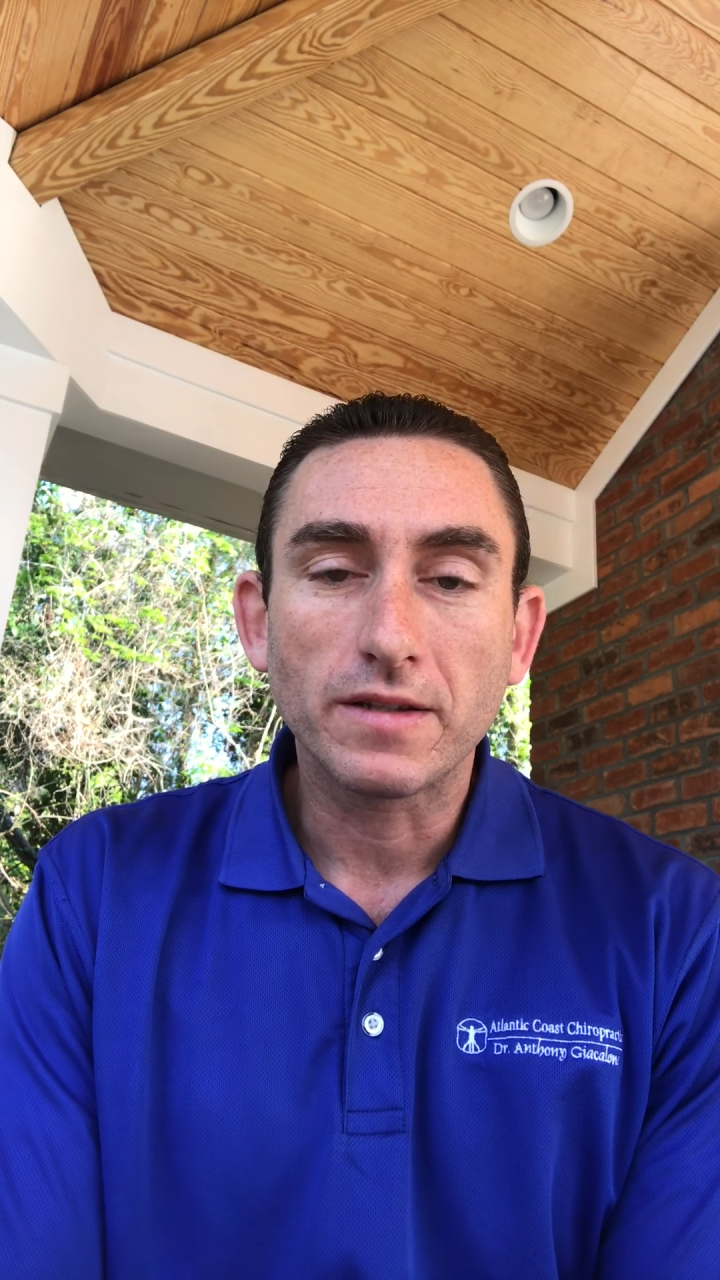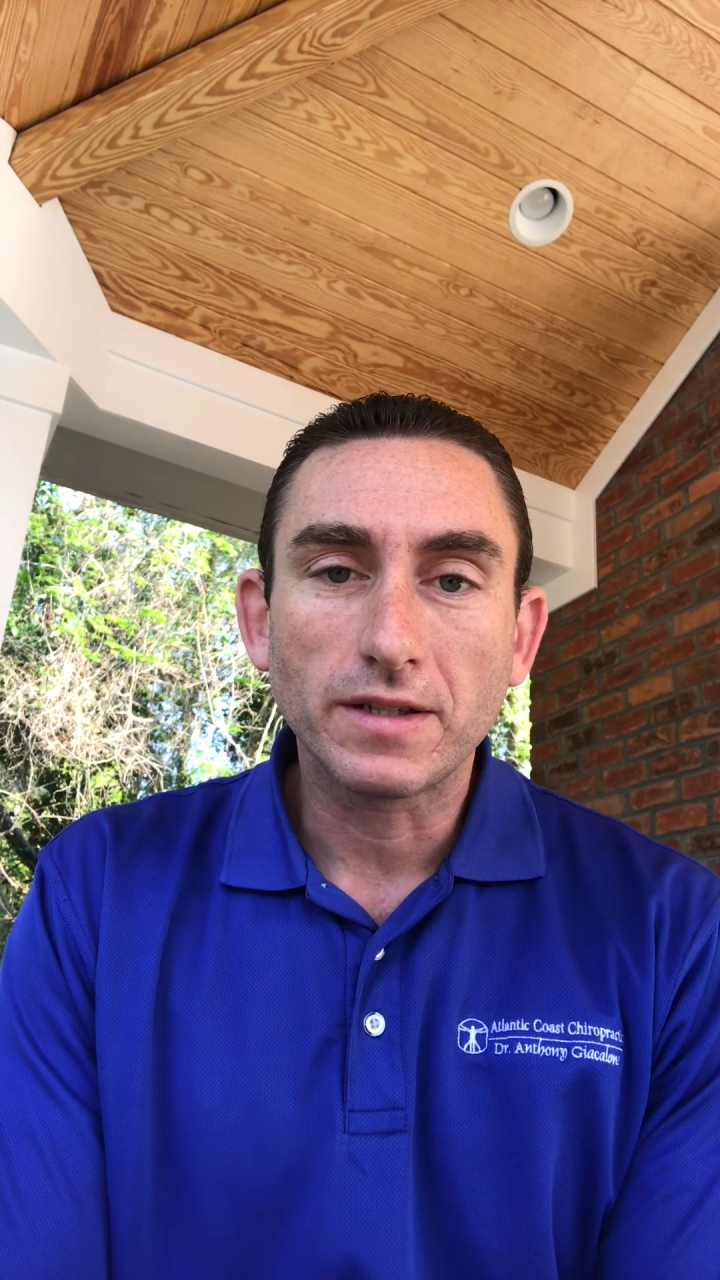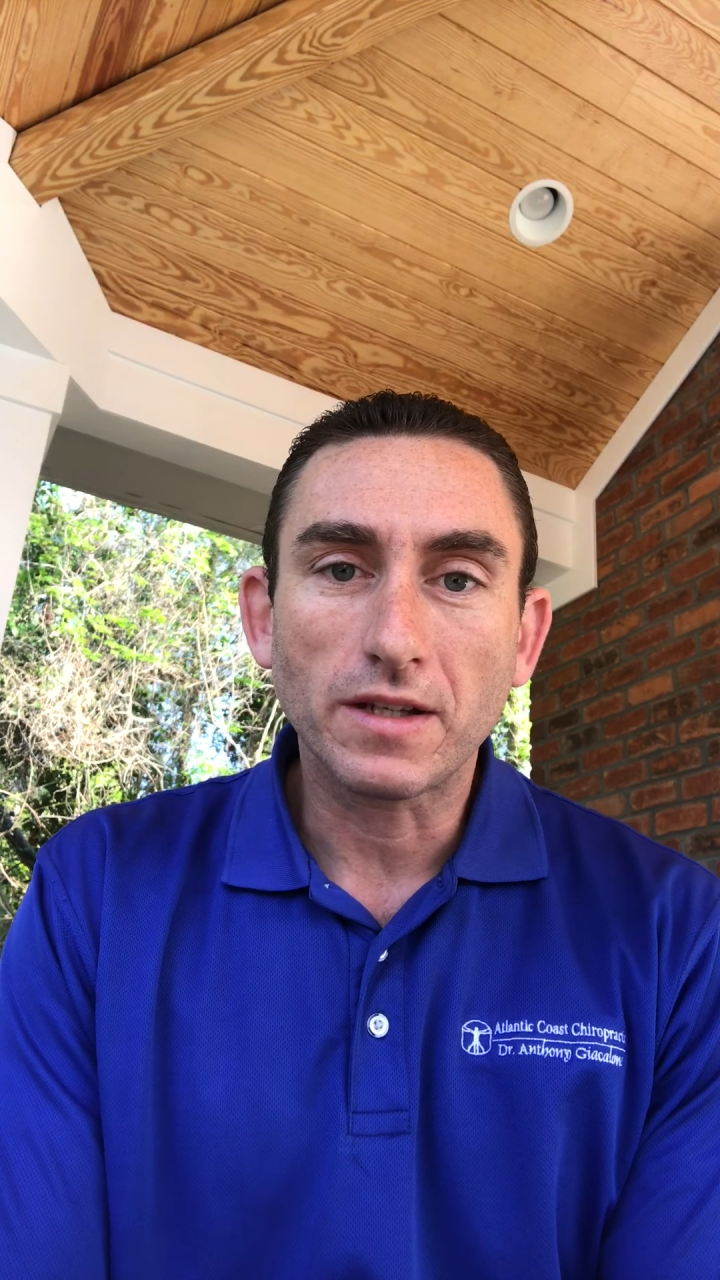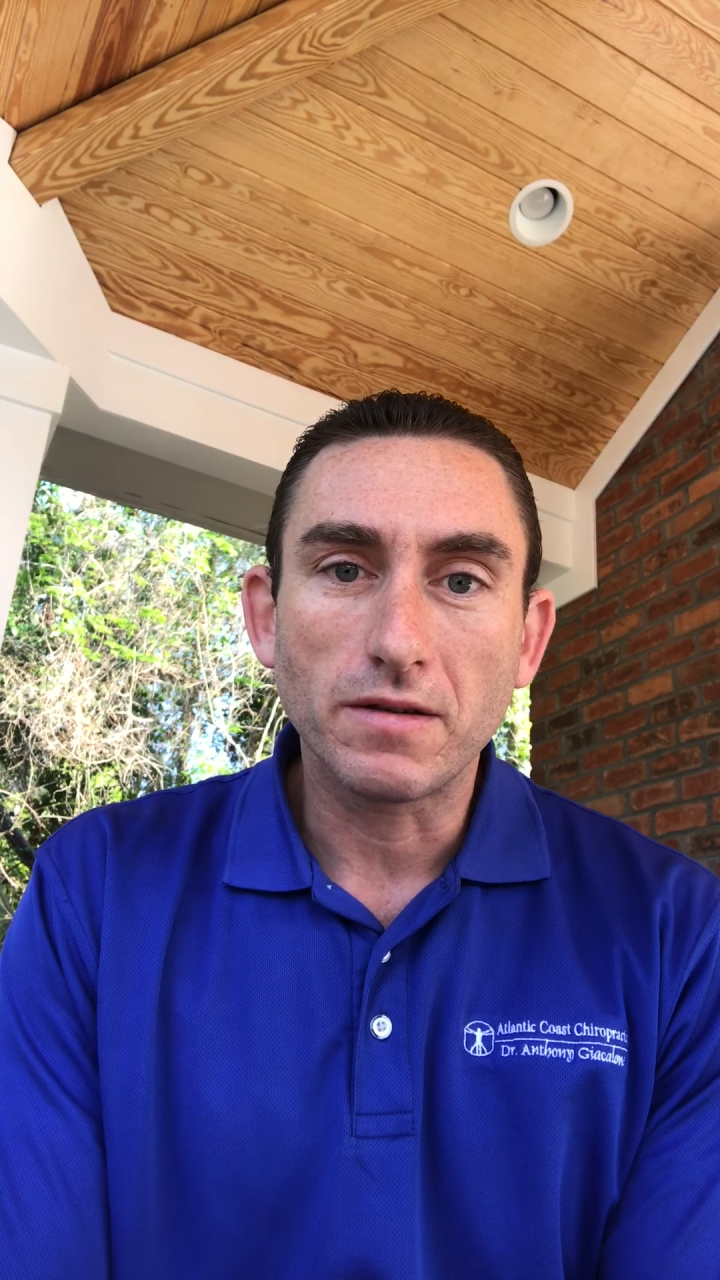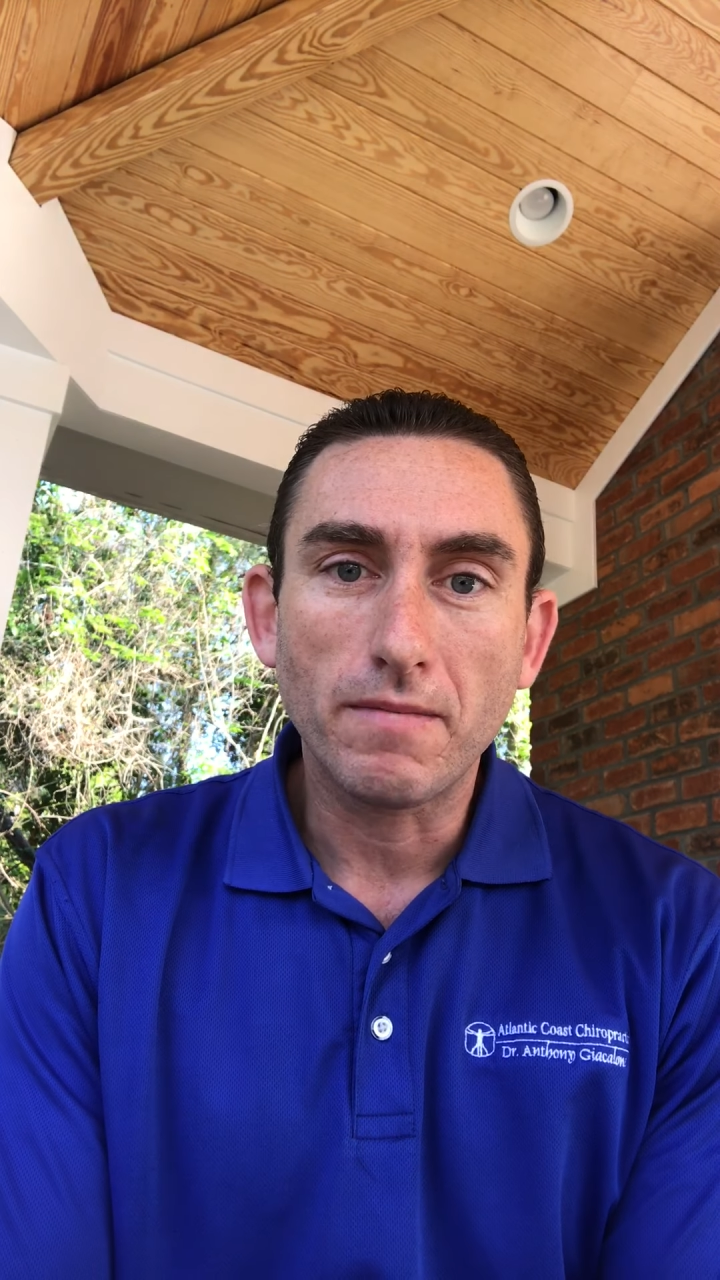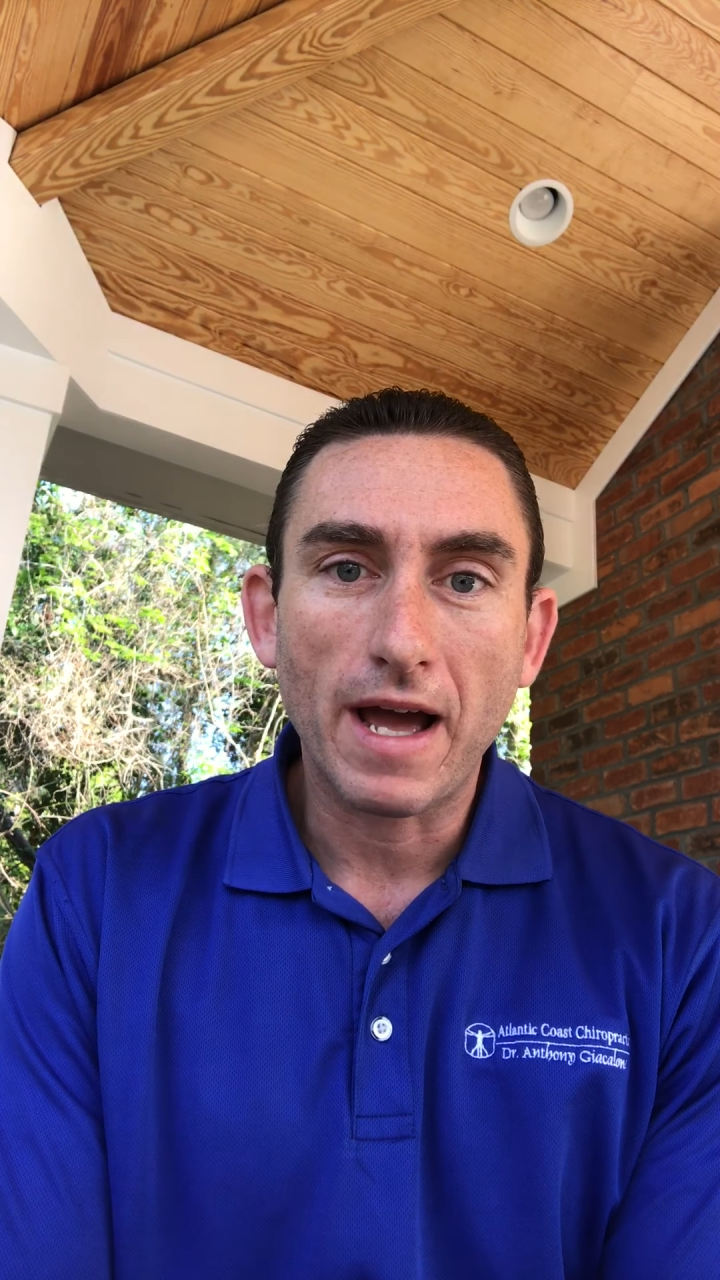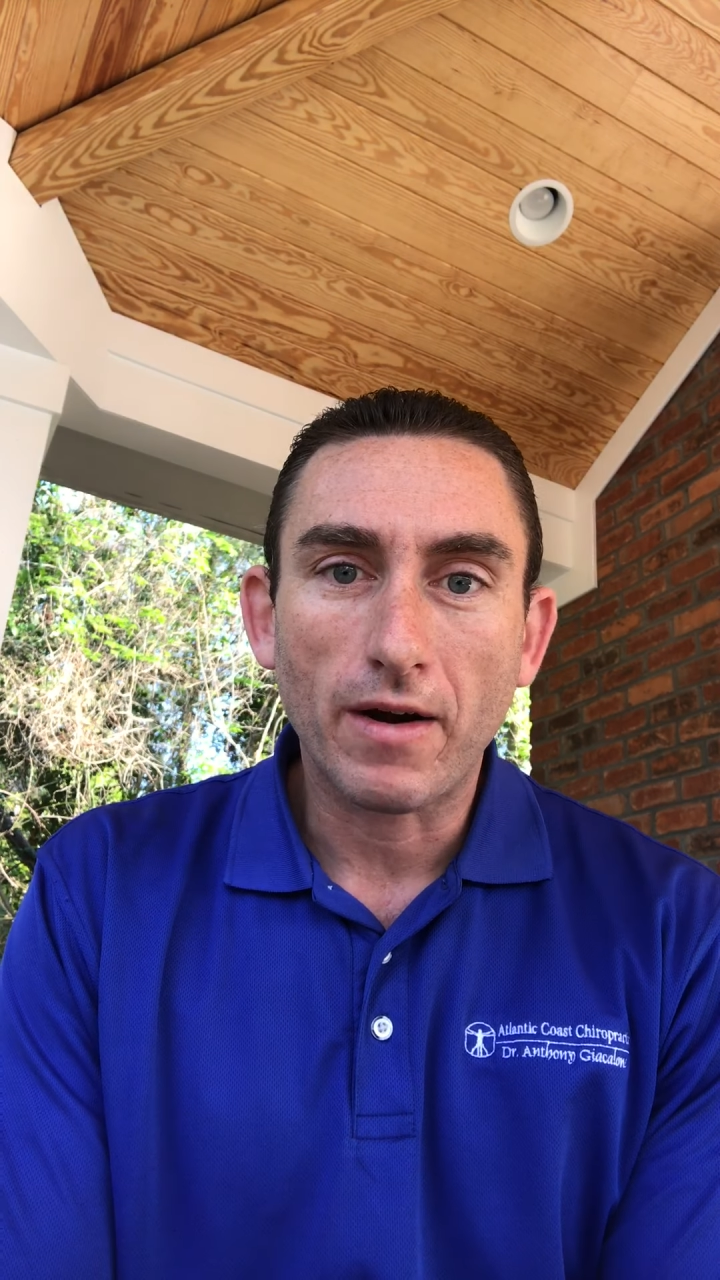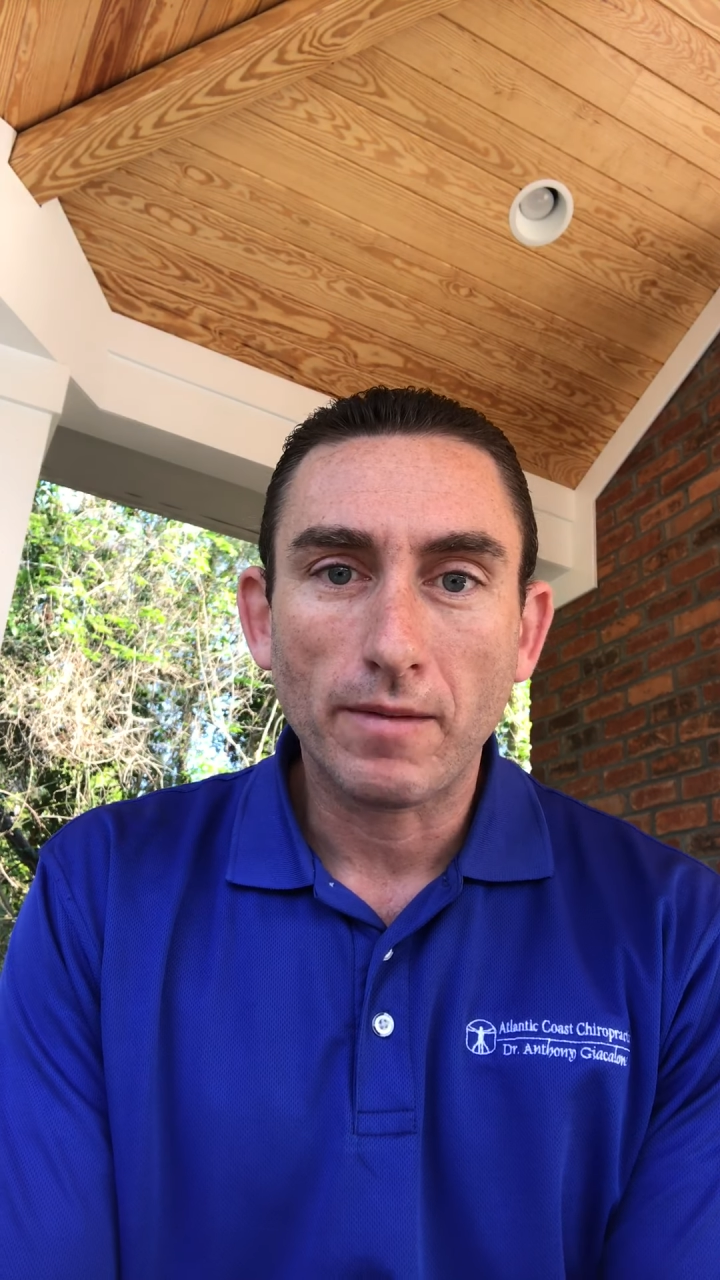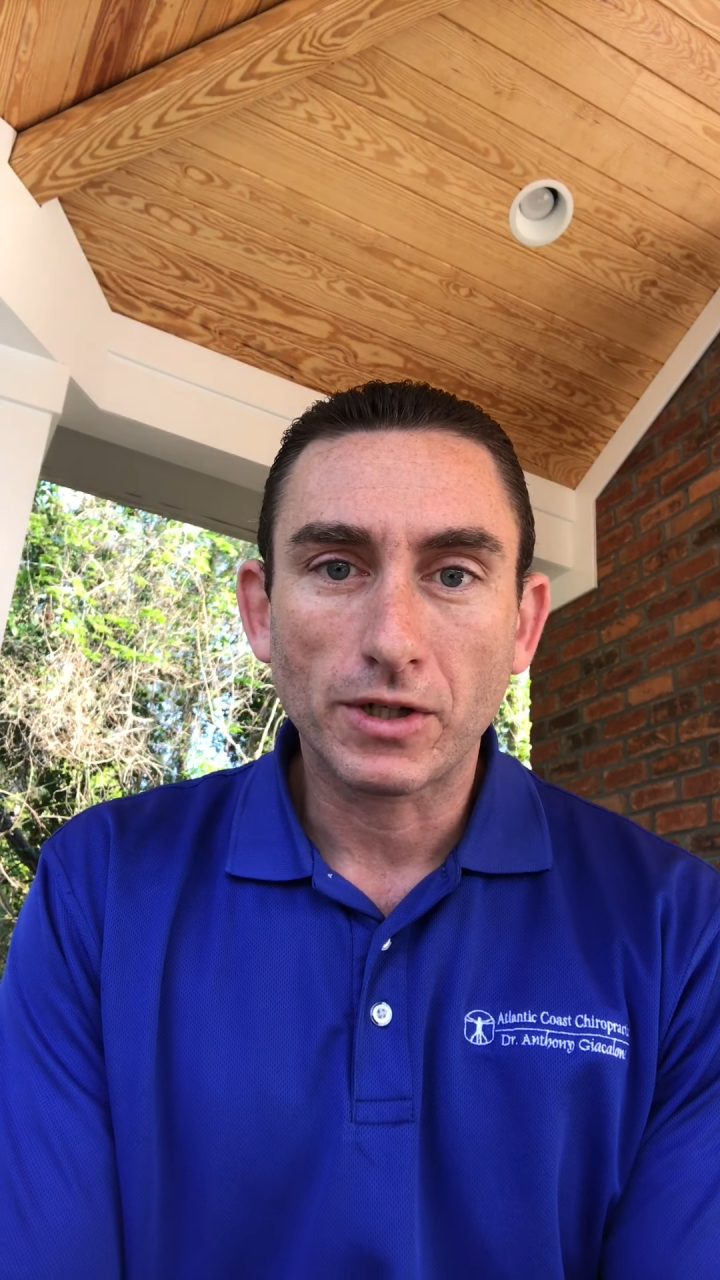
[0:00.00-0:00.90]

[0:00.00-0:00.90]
is it doesn't matter how